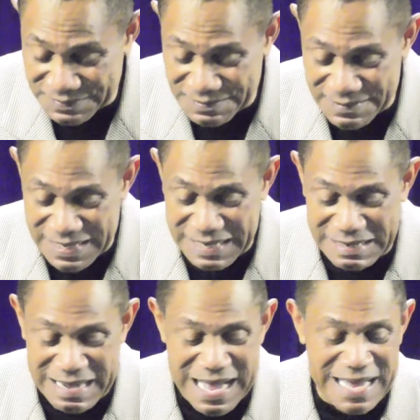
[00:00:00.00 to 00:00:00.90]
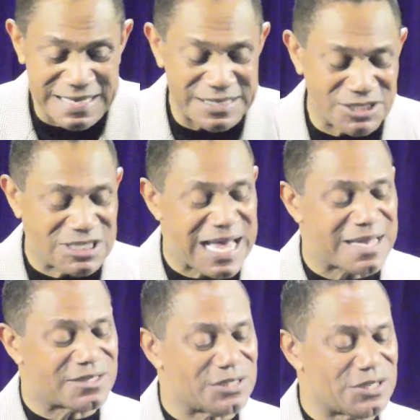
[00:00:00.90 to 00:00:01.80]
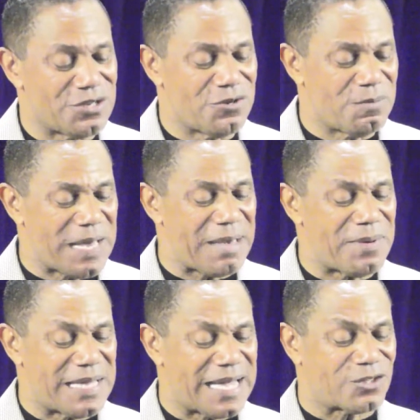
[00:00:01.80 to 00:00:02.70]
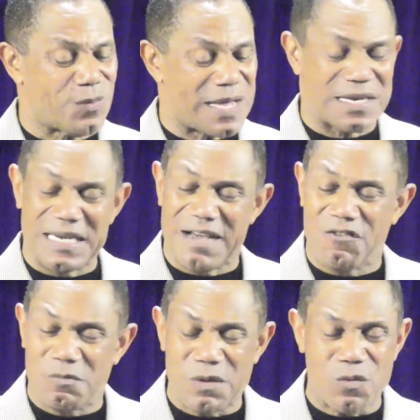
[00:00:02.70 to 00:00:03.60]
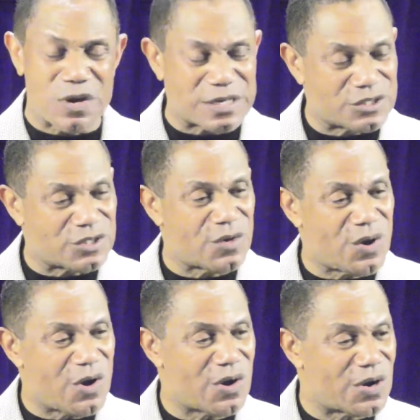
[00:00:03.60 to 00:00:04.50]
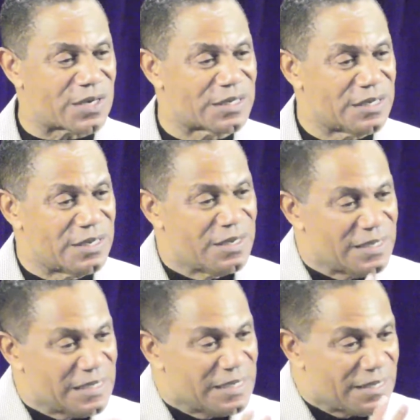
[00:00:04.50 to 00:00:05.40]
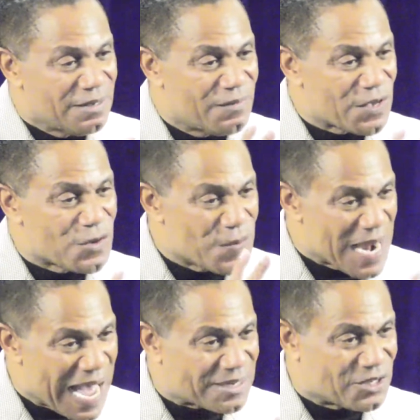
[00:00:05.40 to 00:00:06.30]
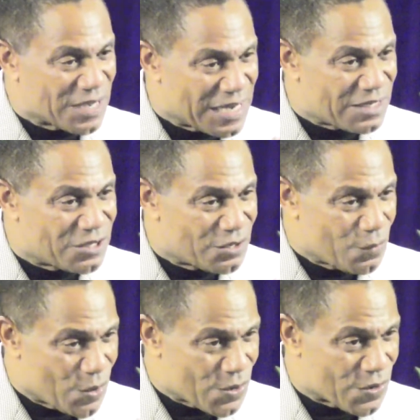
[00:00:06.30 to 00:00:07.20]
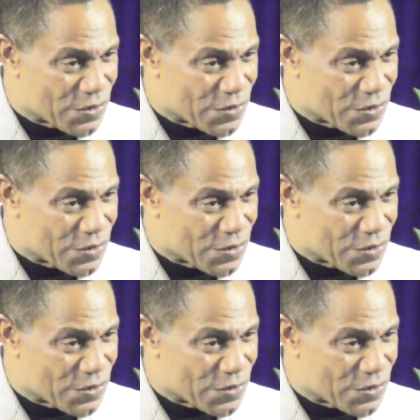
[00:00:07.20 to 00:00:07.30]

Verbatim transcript: And God is challenging you, baby. That's why the devil be working so hard for you not to get into the Word.